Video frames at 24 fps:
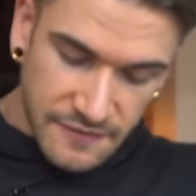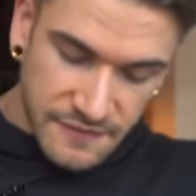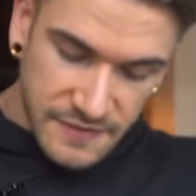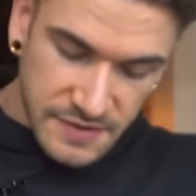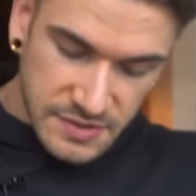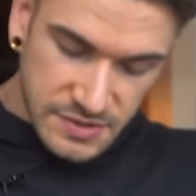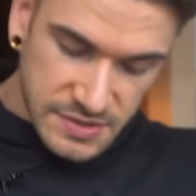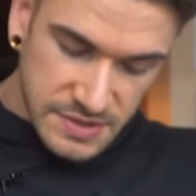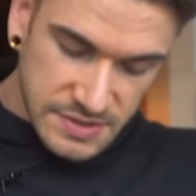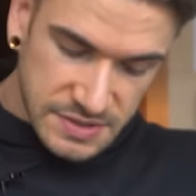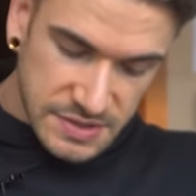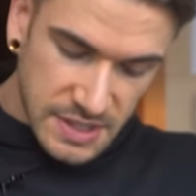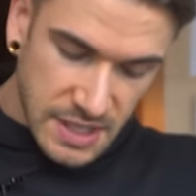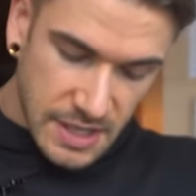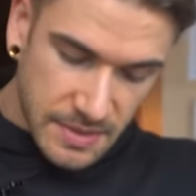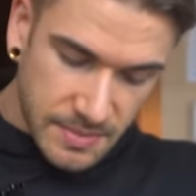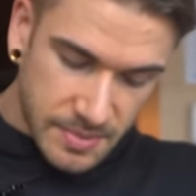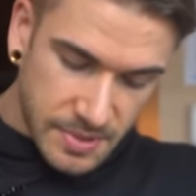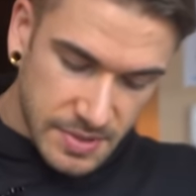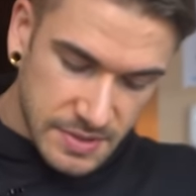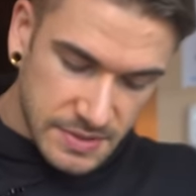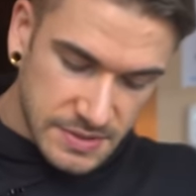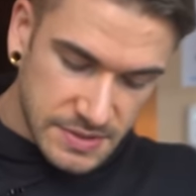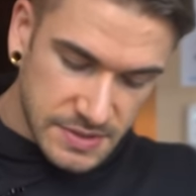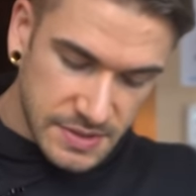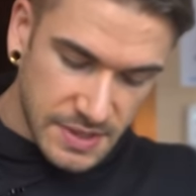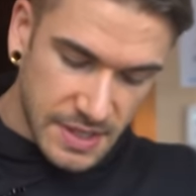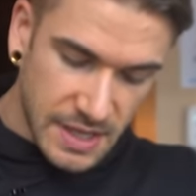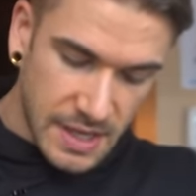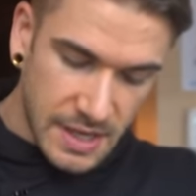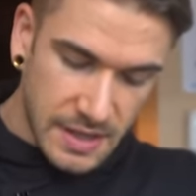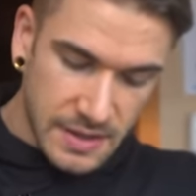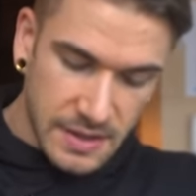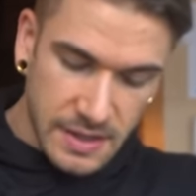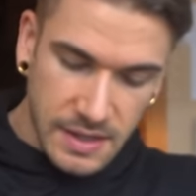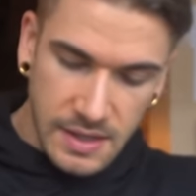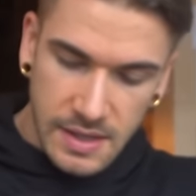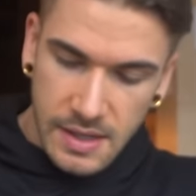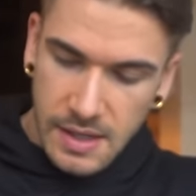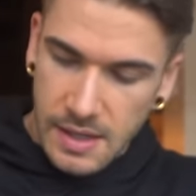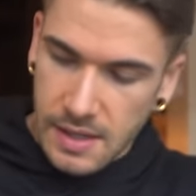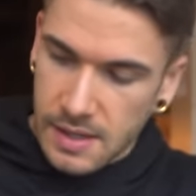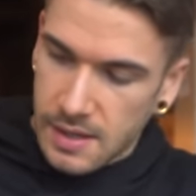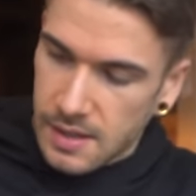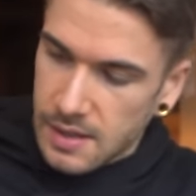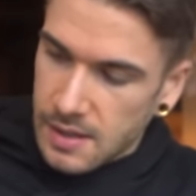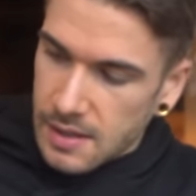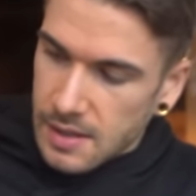finish these up. So
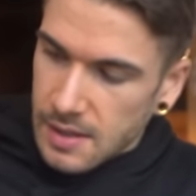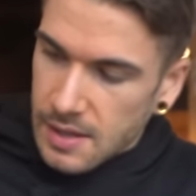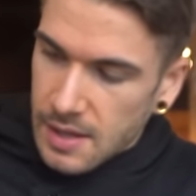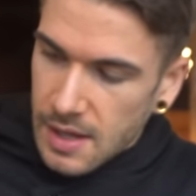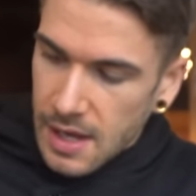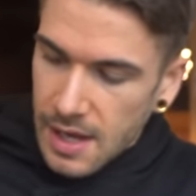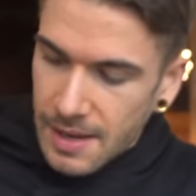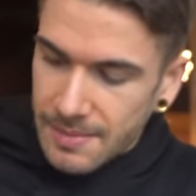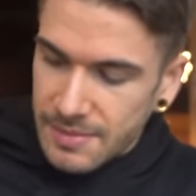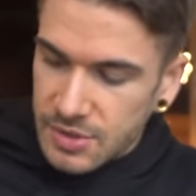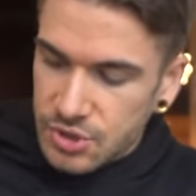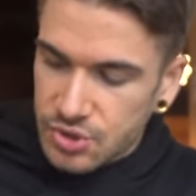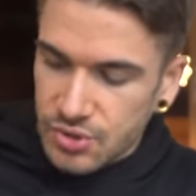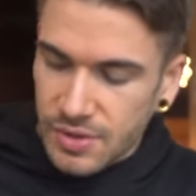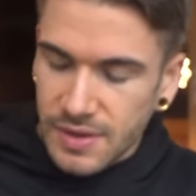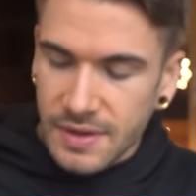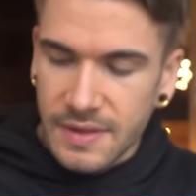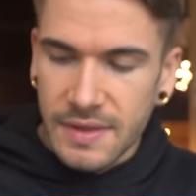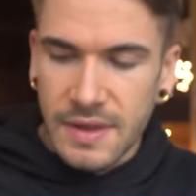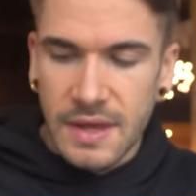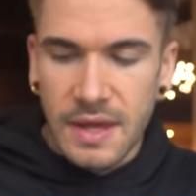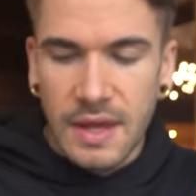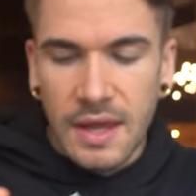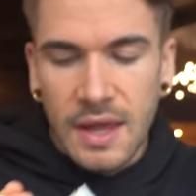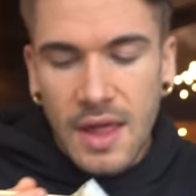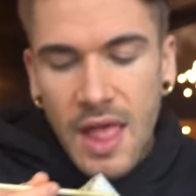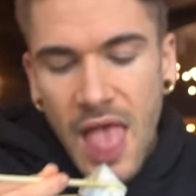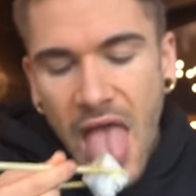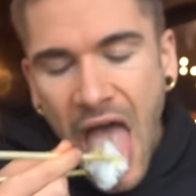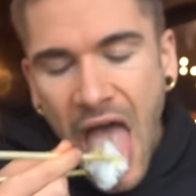yeah, I'm enjoying the